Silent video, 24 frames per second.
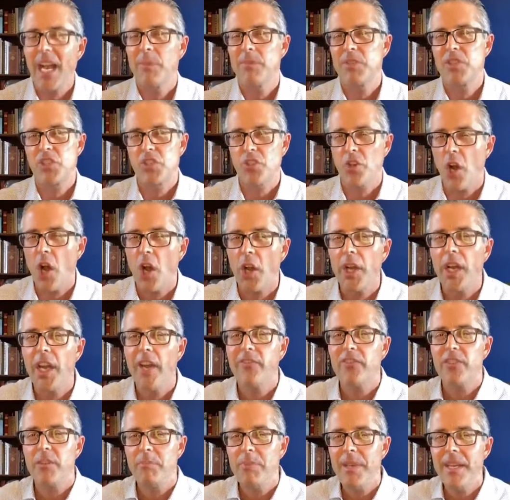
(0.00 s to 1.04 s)
I'm strong
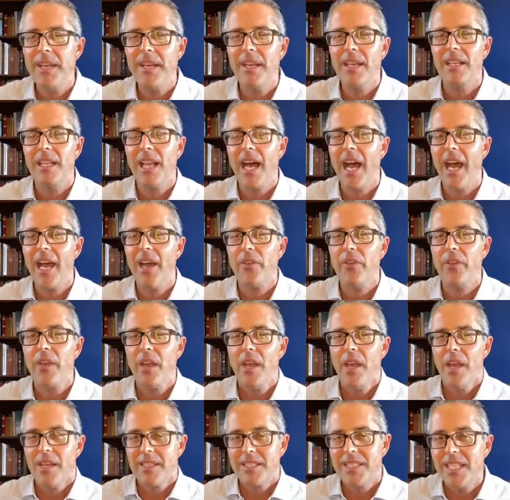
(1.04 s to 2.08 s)
enough to be a
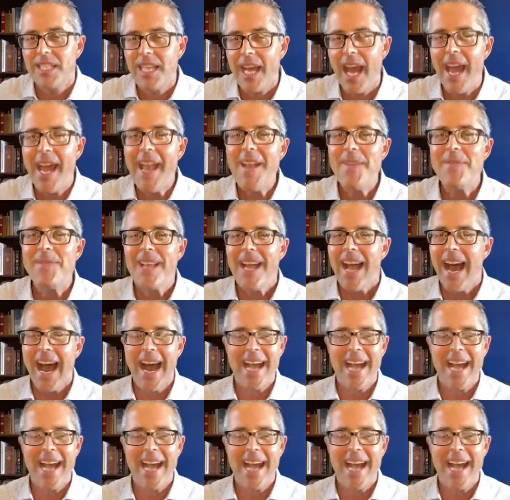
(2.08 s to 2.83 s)
Goliath Today,